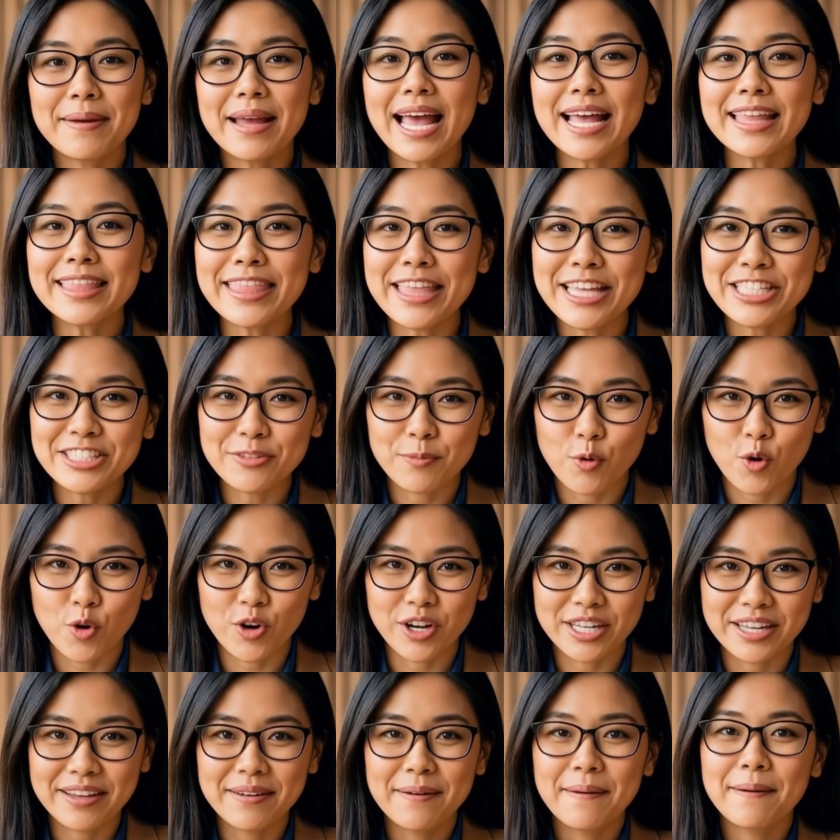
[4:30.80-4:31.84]
At this
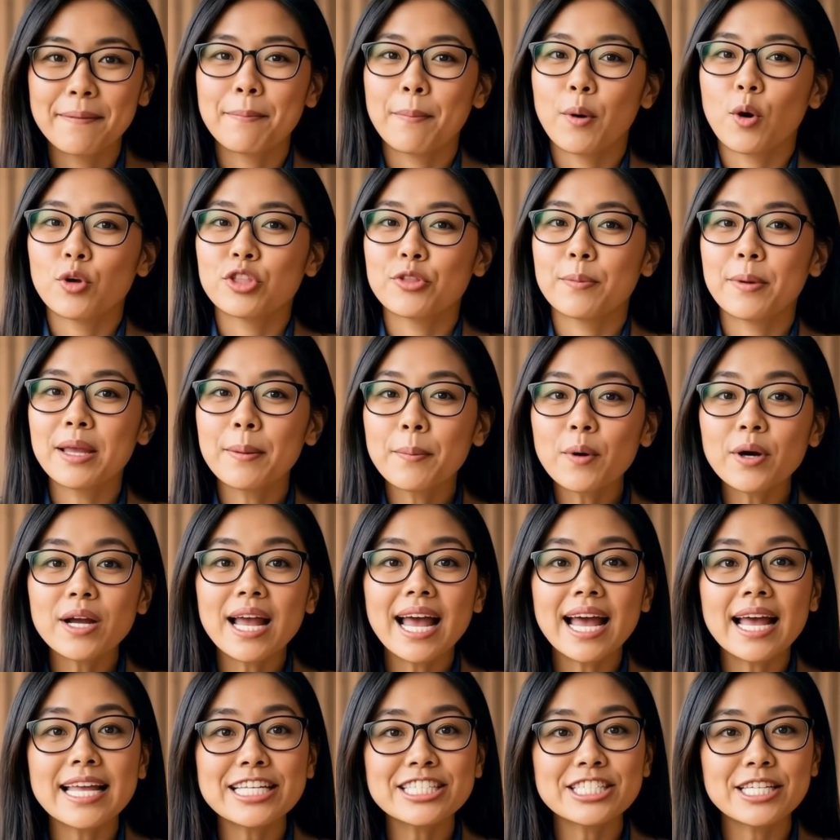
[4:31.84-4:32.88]
point, most people
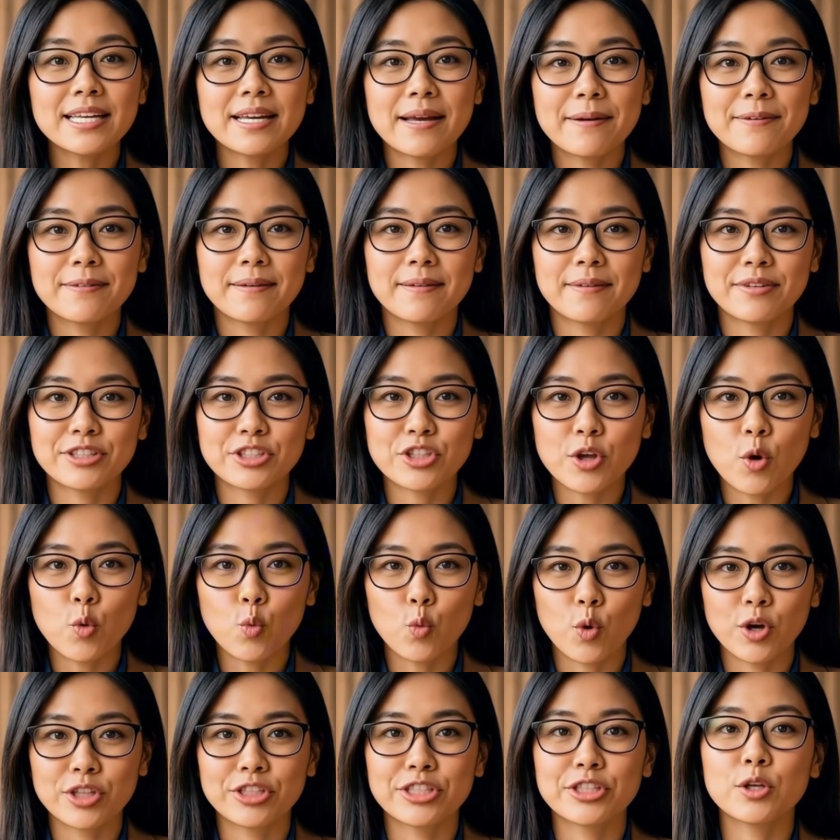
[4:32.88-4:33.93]
ask, so
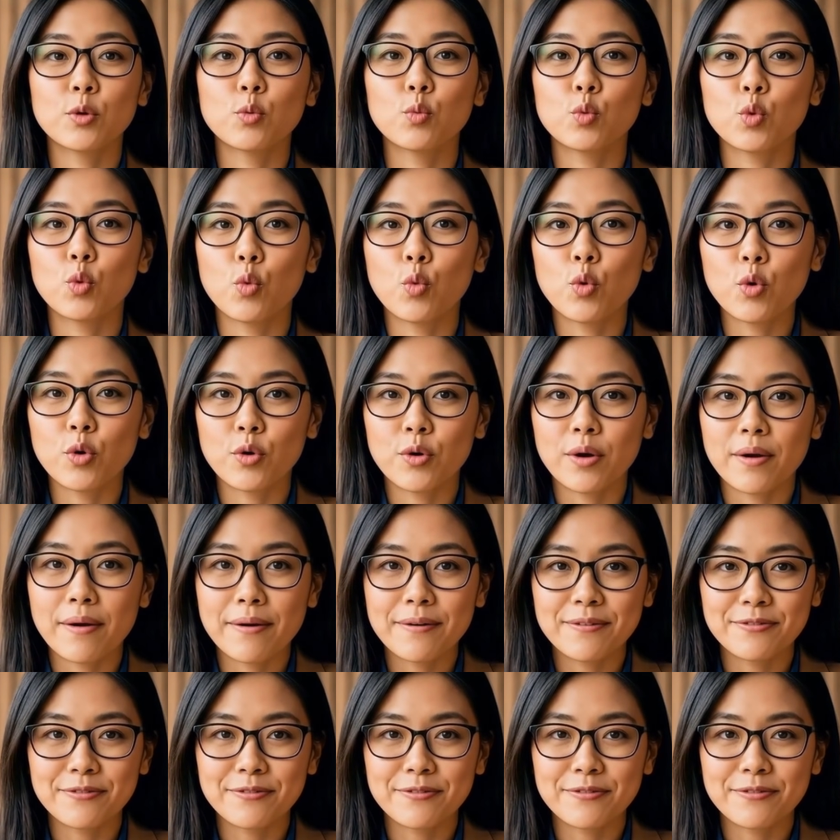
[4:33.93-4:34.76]
what's the rule?